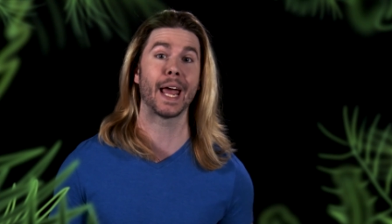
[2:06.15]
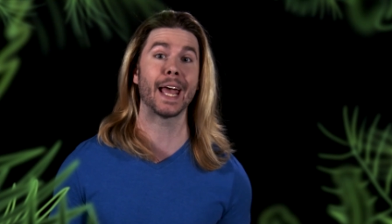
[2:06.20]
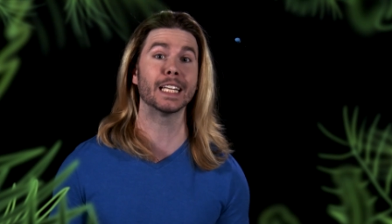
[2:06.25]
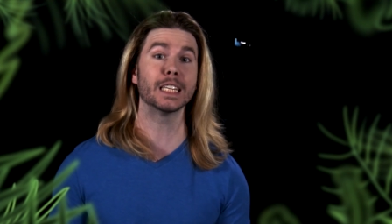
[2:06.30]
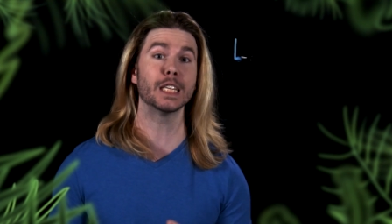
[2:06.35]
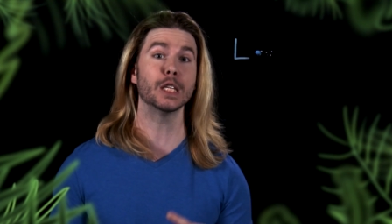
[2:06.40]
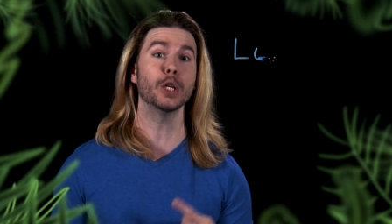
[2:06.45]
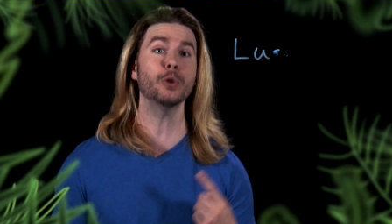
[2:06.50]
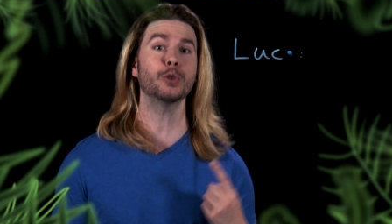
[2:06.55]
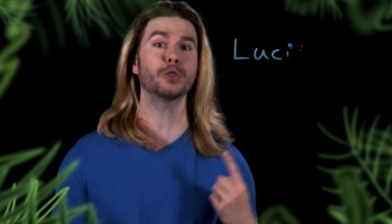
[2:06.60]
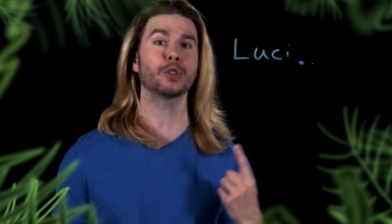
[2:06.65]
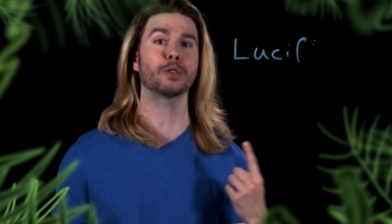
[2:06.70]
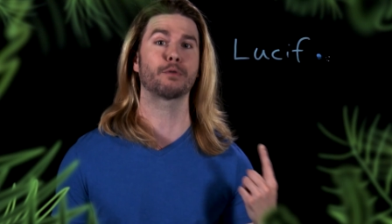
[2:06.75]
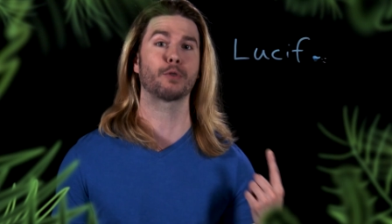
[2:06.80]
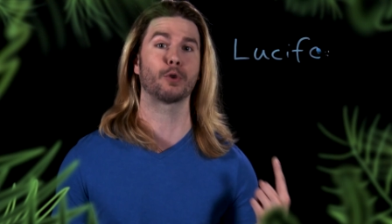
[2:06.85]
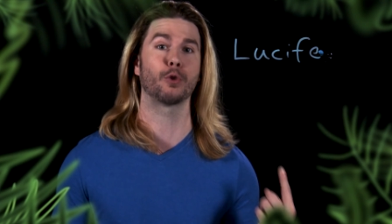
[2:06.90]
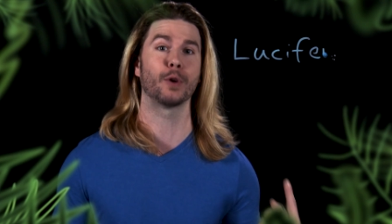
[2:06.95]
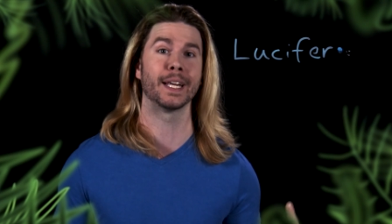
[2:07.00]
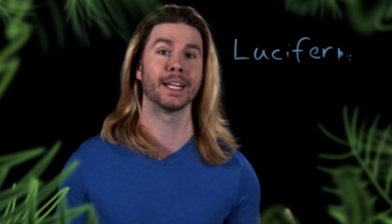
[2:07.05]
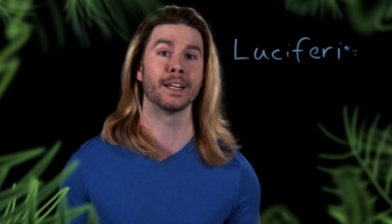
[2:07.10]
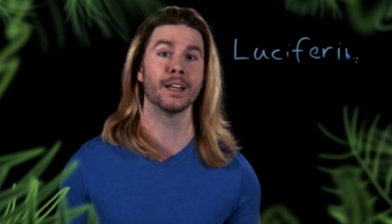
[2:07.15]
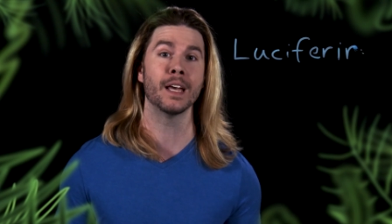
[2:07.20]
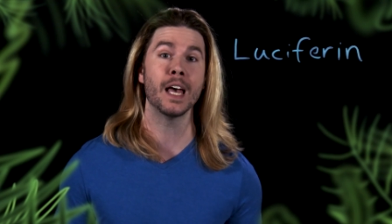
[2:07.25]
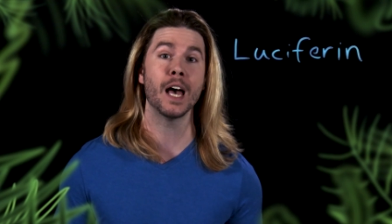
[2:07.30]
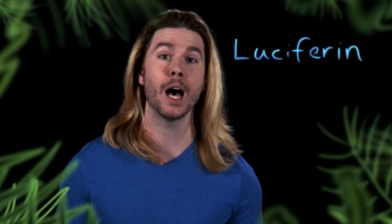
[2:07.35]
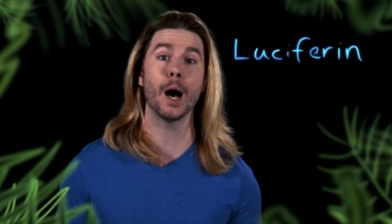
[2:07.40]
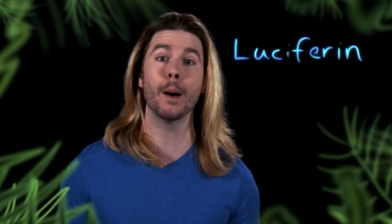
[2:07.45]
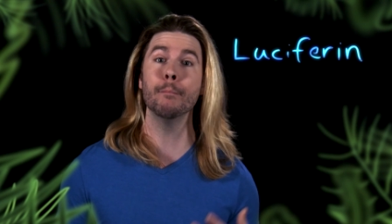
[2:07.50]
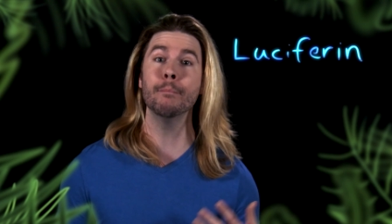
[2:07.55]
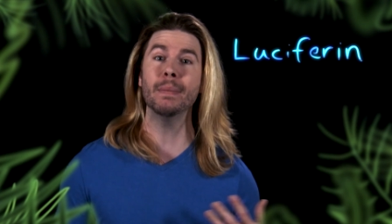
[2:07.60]
A luciferin
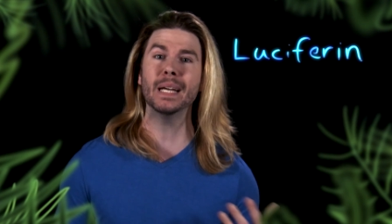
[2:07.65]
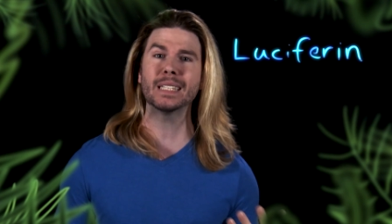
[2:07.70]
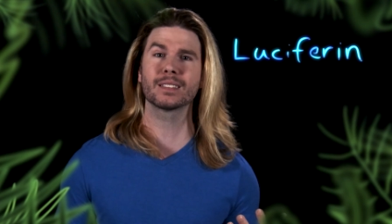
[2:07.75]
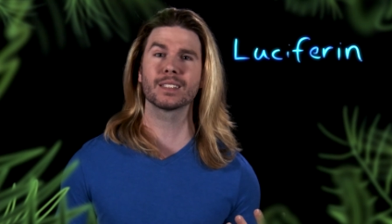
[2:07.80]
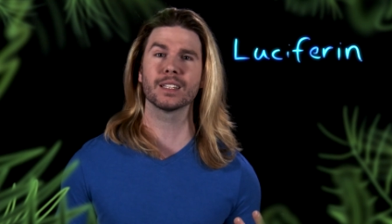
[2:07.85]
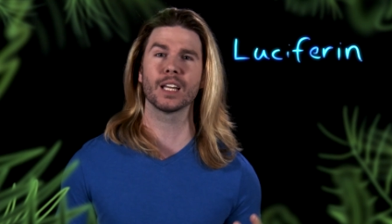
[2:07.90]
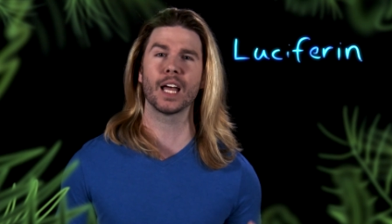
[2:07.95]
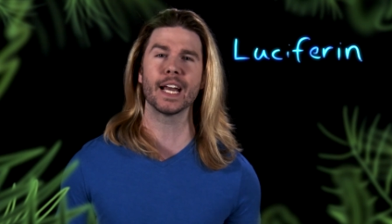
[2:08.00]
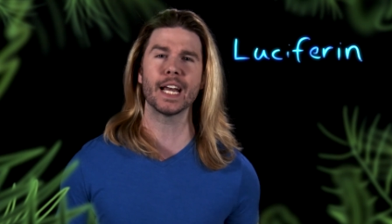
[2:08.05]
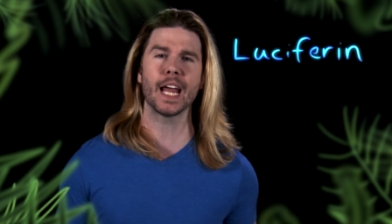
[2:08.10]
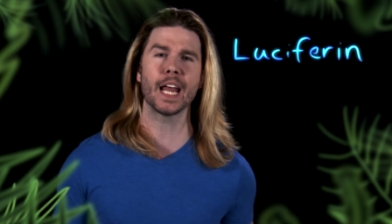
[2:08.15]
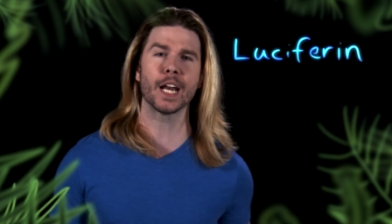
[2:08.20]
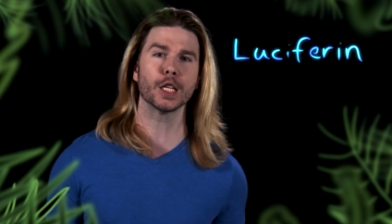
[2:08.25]
emits light,